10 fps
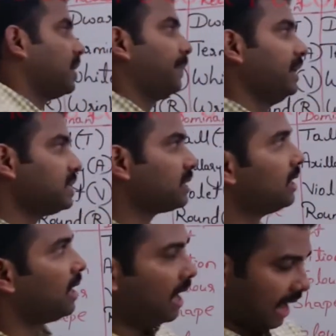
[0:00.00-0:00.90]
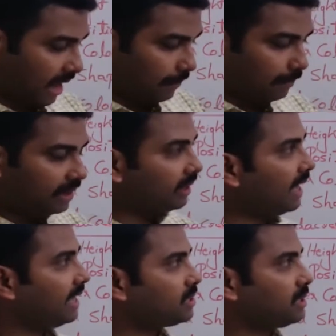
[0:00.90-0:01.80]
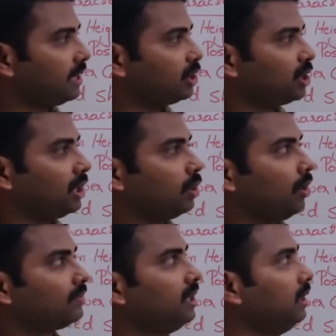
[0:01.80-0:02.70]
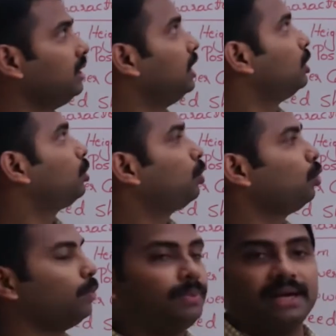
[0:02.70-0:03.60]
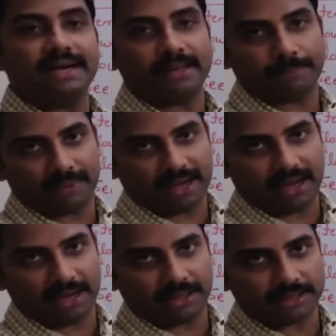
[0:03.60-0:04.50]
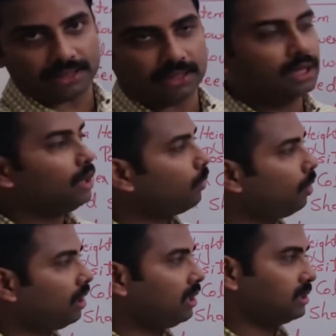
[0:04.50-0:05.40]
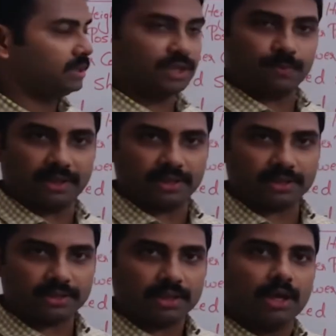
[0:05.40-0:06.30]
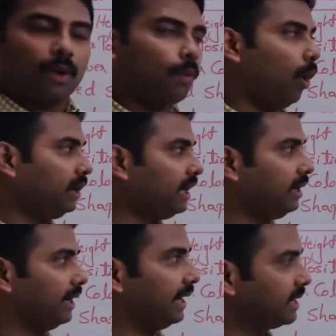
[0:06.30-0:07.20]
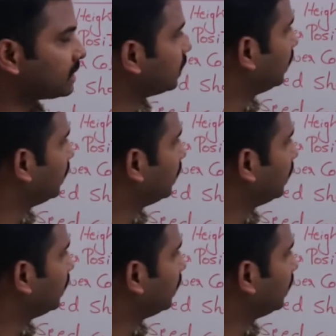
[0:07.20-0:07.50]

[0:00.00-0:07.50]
is hybridization of the true breeding plants. What does this means? What he did is